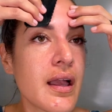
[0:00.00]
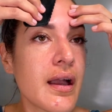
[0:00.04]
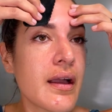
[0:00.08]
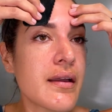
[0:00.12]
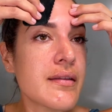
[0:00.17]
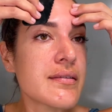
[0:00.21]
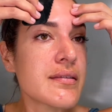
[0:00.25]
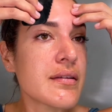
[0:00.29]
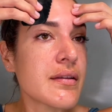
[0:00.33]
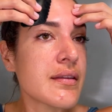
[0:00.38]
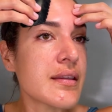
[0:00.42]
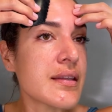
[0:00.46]

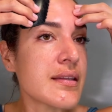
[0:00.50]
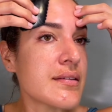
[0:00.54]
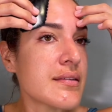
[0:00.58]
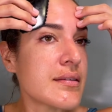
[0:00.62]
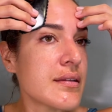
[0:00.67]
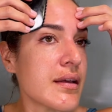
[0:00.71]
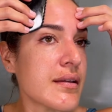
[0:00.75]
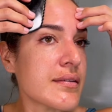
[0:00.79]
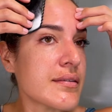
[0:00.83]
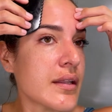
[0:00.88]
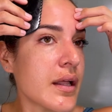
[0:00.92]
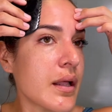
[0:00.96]
And so this
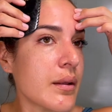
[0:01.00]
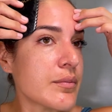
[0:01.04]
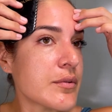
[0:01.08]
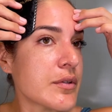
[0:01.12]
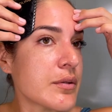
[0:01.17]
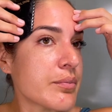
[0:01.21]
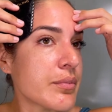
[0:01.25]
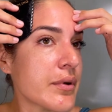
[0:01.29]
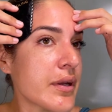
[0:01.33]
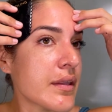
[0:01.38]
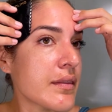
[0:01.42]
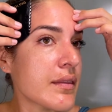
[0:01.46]
does help to
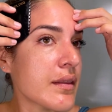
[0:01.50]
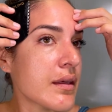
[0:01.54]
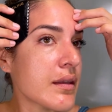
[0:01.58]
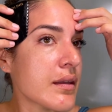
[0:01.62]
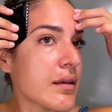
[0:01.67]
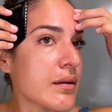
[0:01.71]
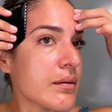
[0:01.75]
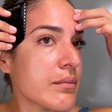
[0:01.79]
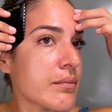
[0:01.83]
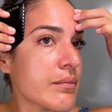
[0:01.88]
break that up.